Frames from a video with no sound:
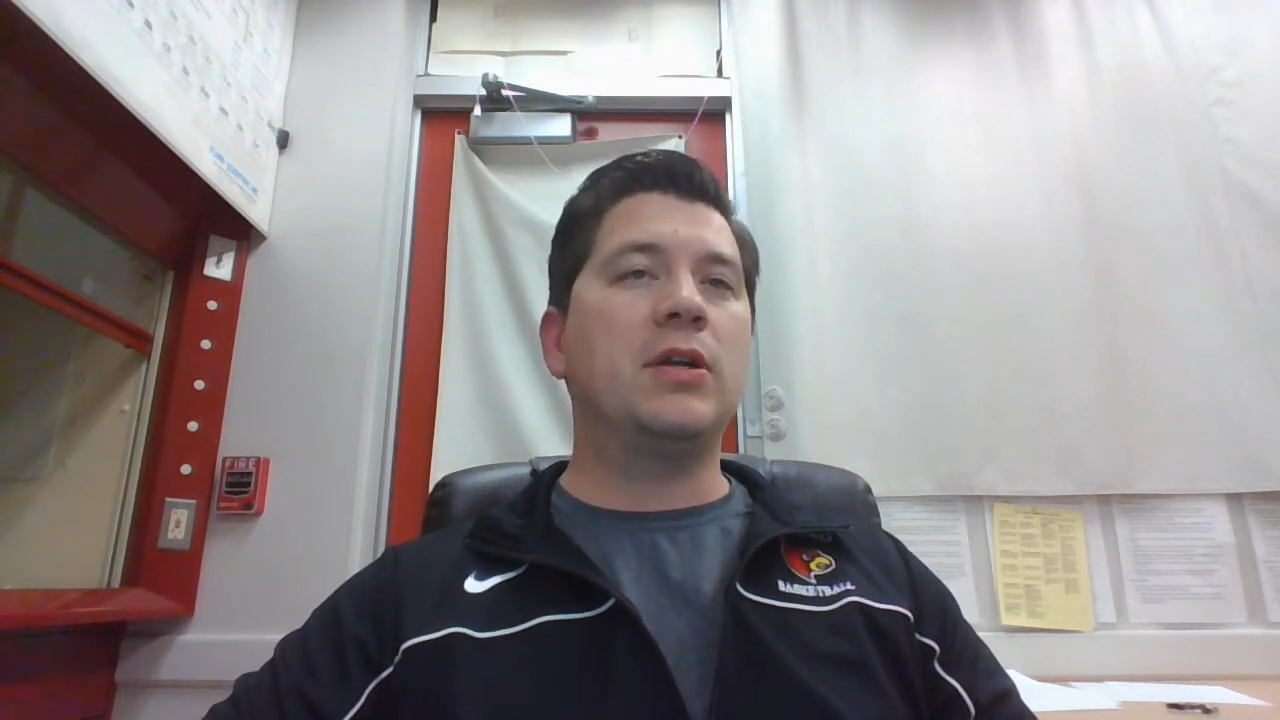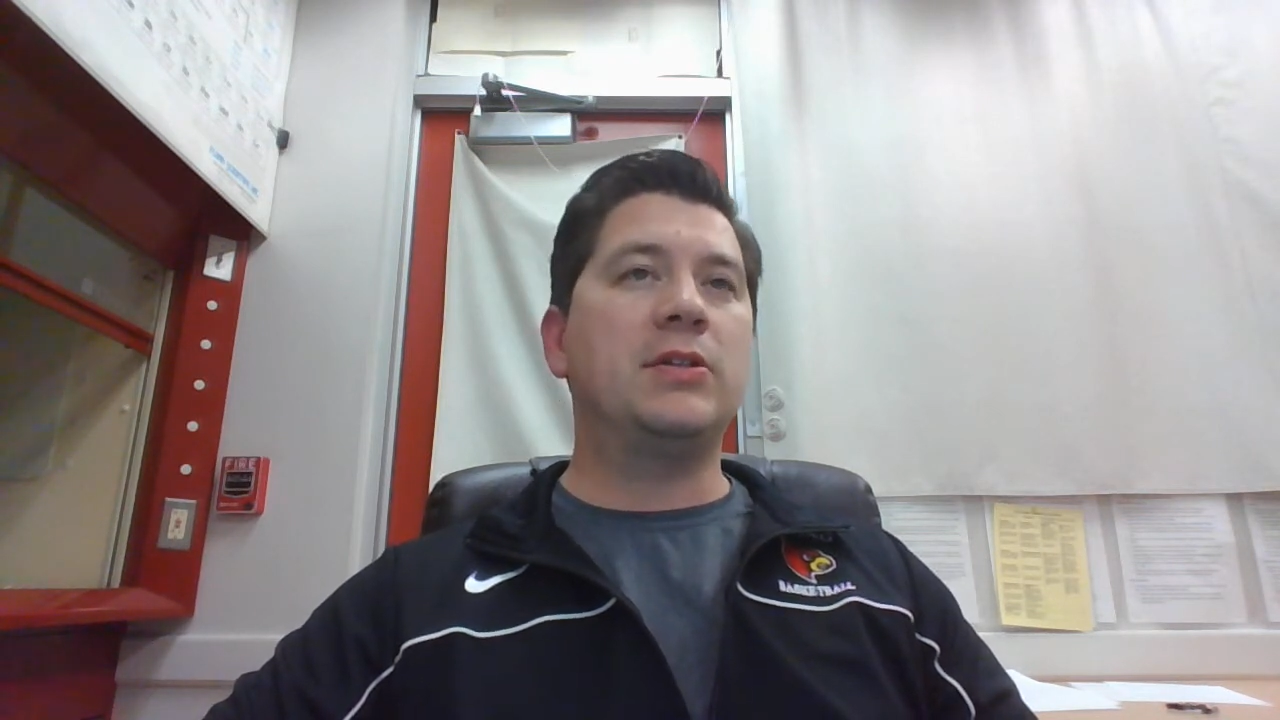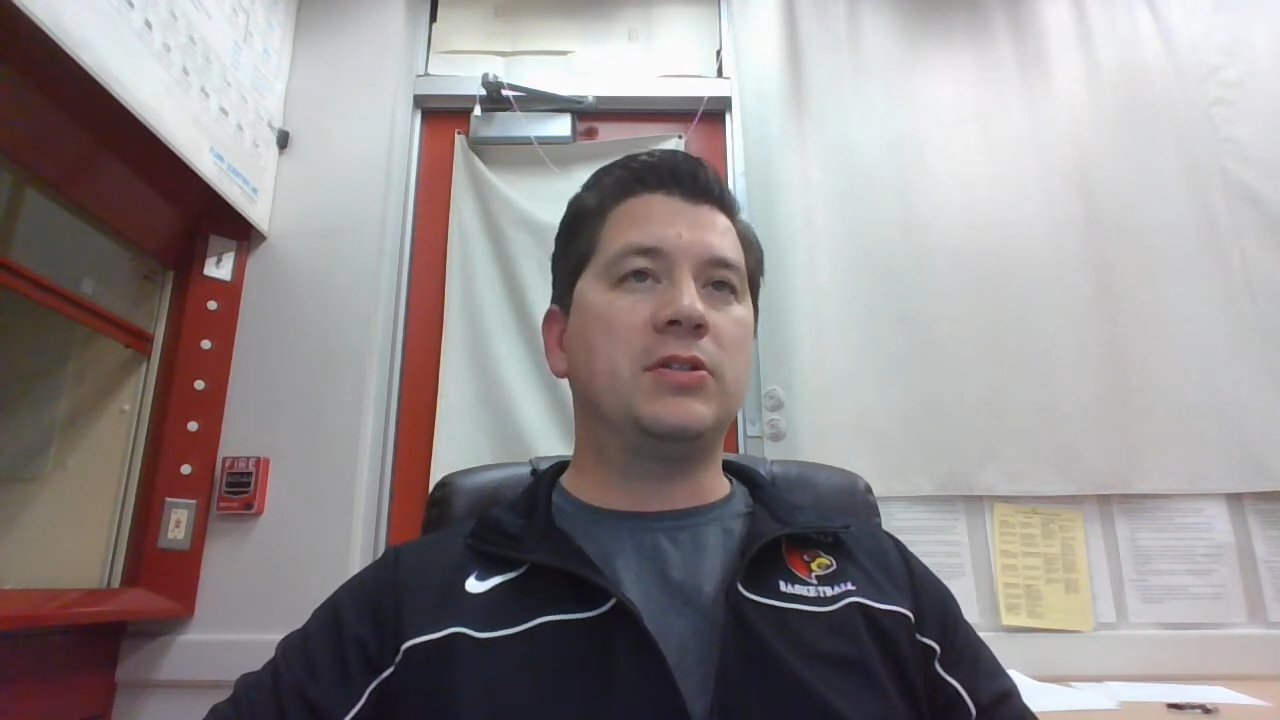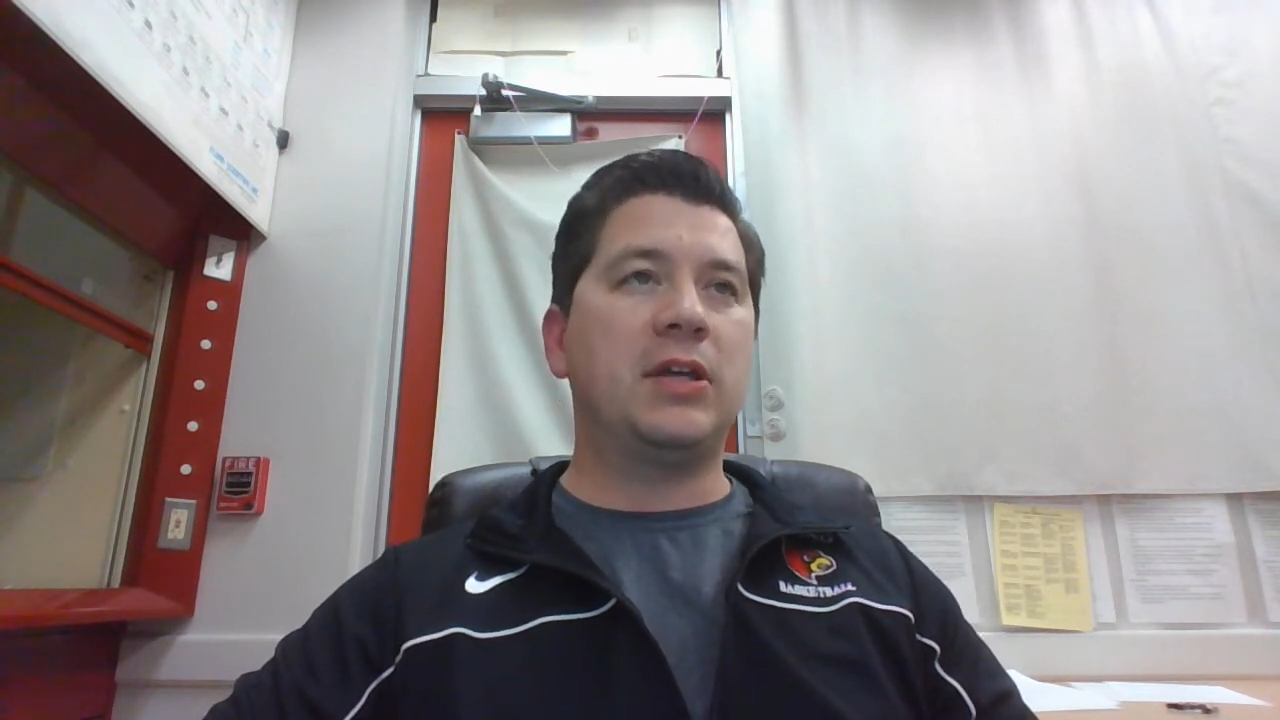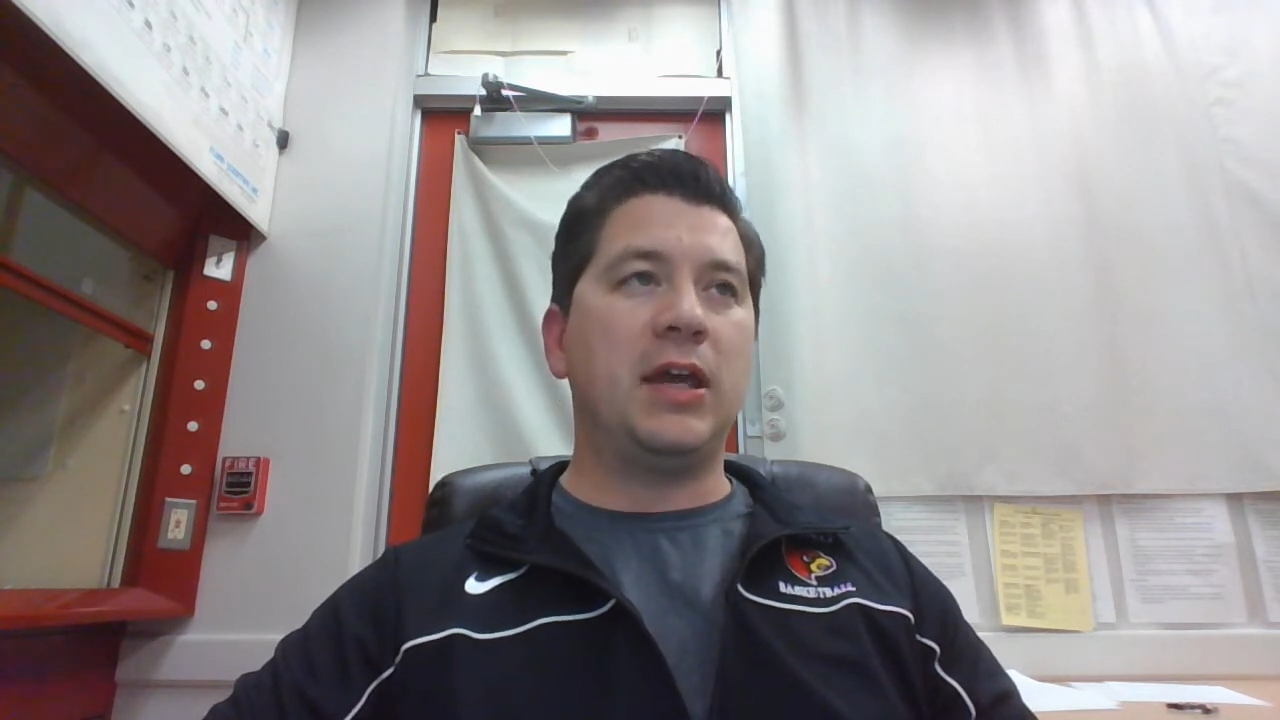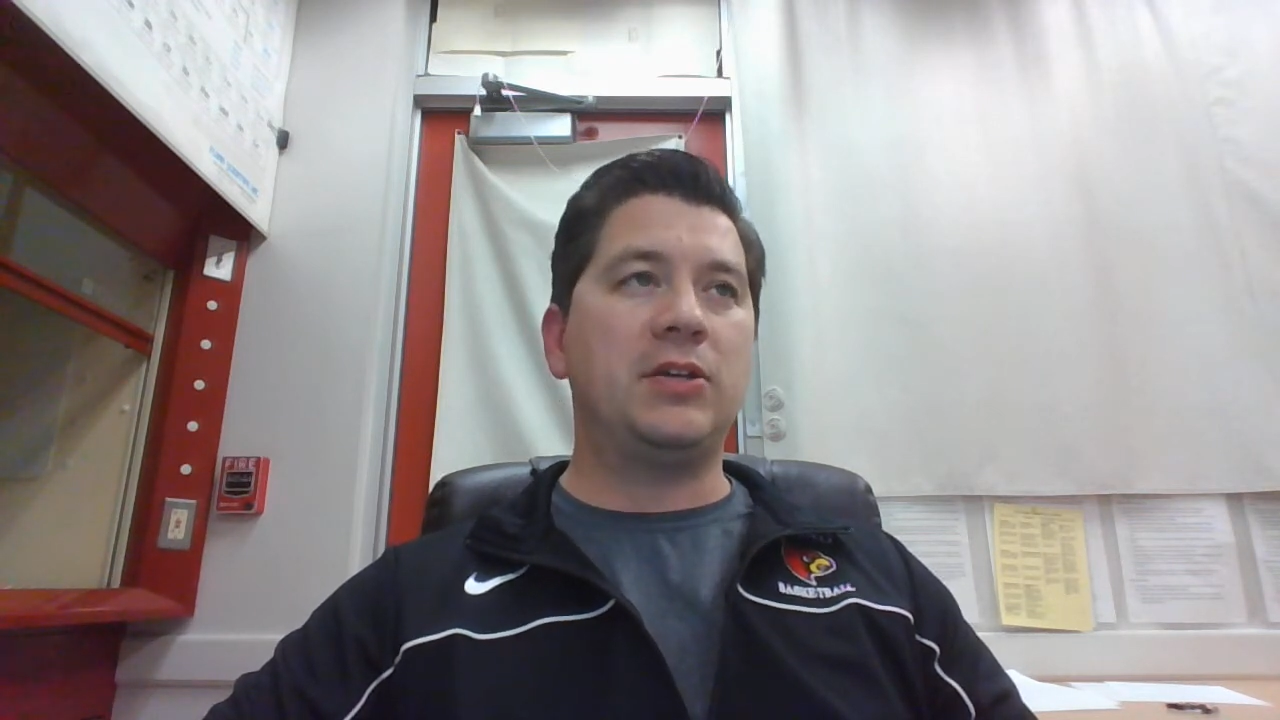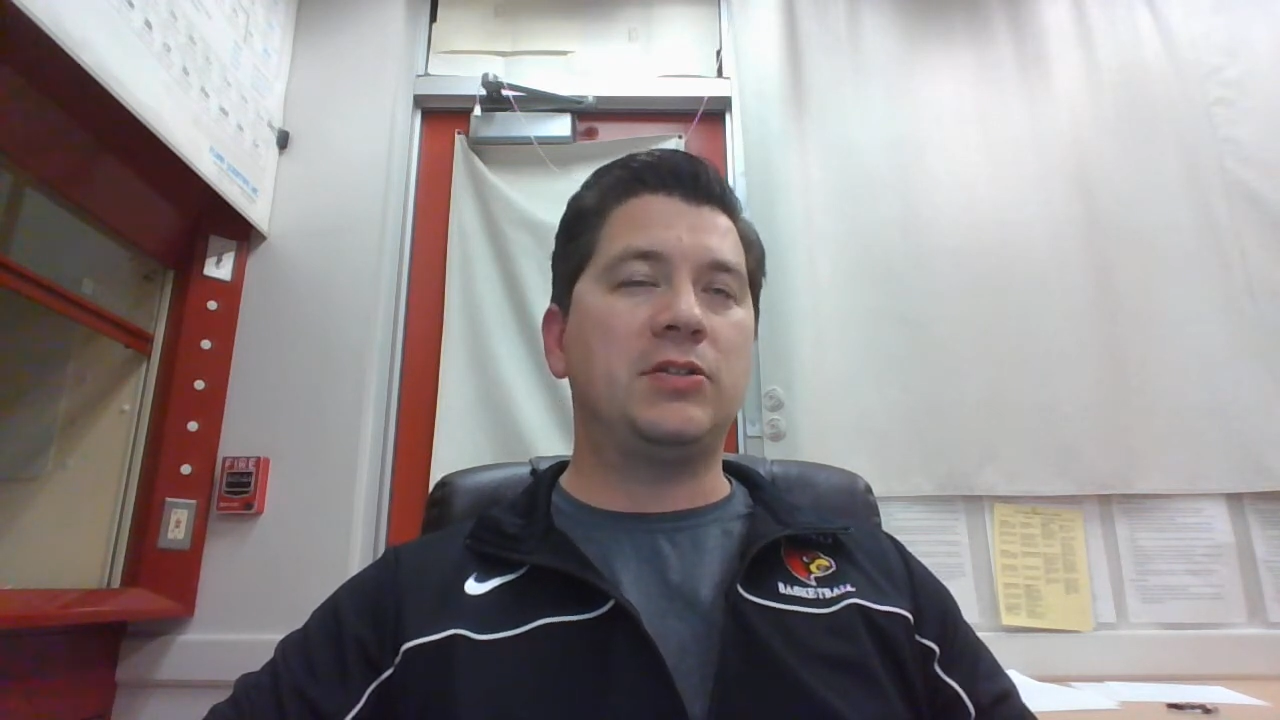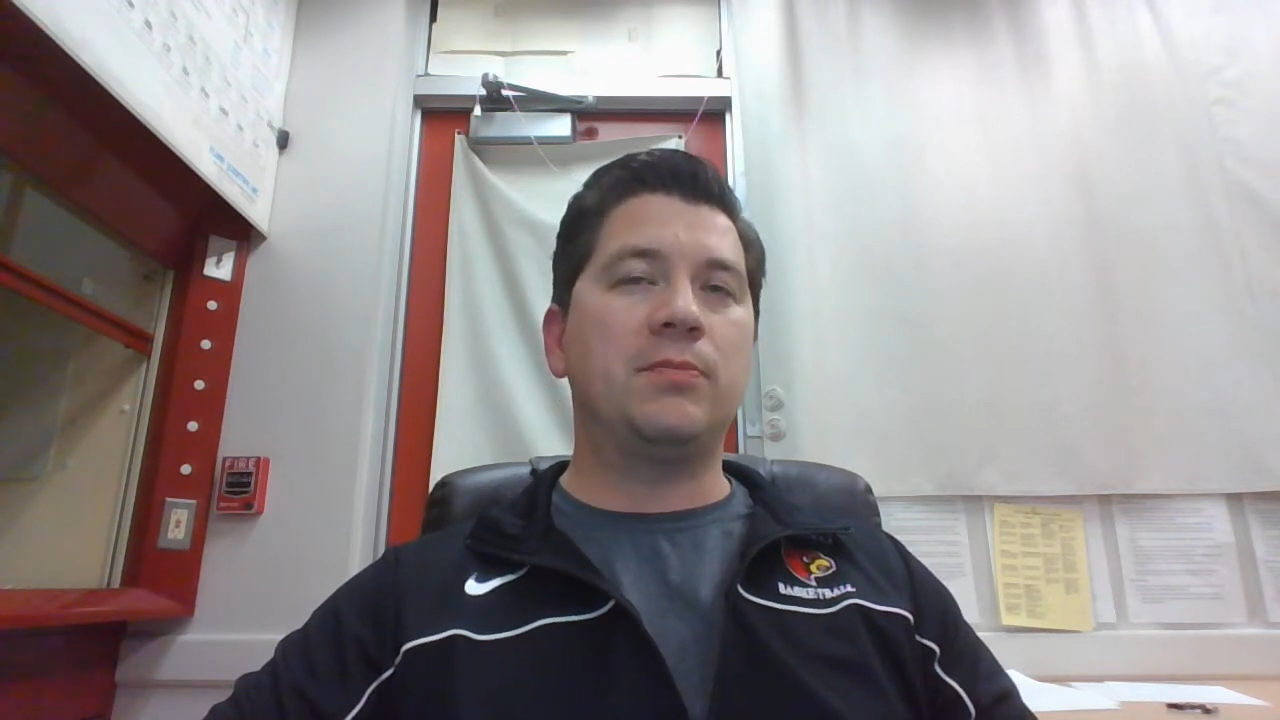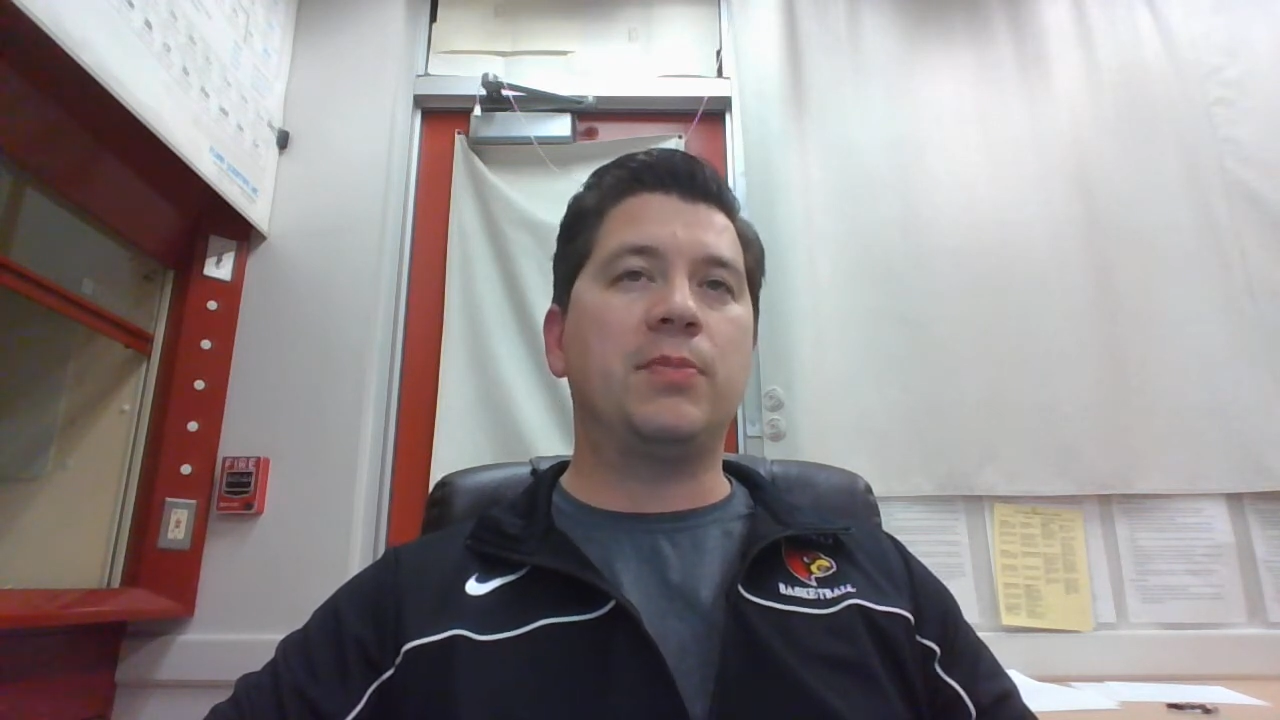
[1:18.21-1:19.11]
education